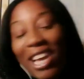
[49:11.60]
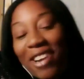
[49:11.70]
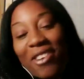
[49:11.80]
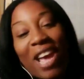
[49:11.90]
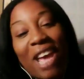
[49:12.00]

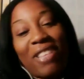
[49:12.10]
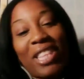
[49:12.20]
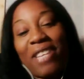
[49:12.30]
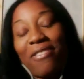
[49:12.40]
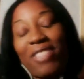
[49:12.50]
don't know. I have a
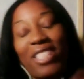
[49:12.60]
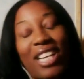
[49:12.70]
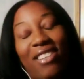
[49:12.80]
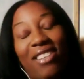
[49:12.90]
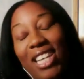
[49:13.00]
thing for
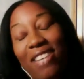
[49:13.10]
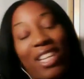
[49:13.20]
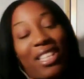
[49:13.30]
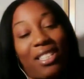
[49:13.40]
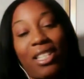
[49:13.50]
Cyrus. I have
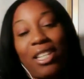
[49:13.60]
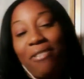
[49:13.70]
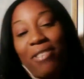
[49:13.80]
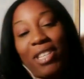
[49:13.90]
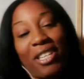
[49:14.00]
like this
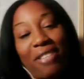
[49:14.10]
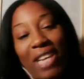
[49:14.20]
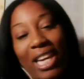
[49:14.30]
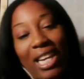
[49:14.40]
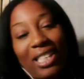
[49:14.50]
love, hate